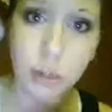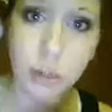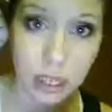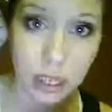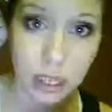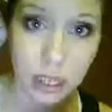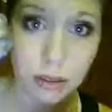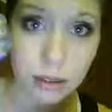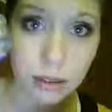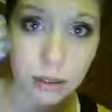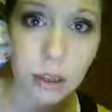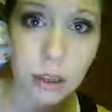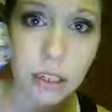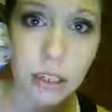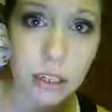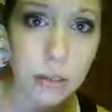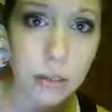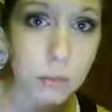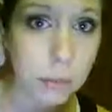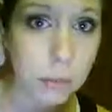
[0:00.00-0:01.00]
this on
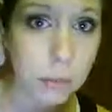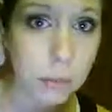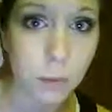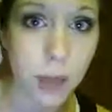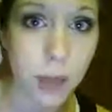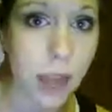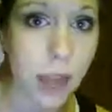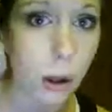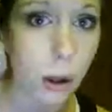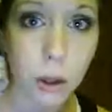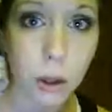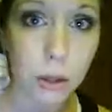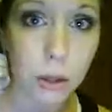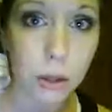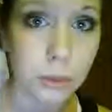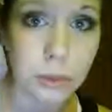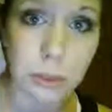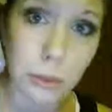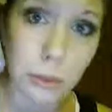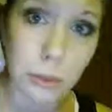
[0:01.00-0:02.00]
didn't move at all. It
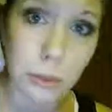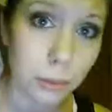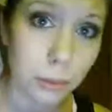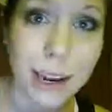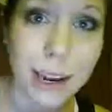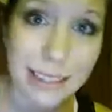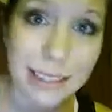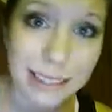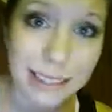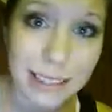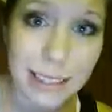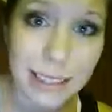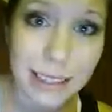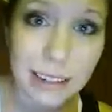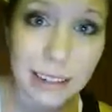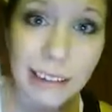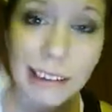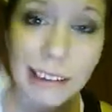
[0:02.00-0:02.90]
was crazy.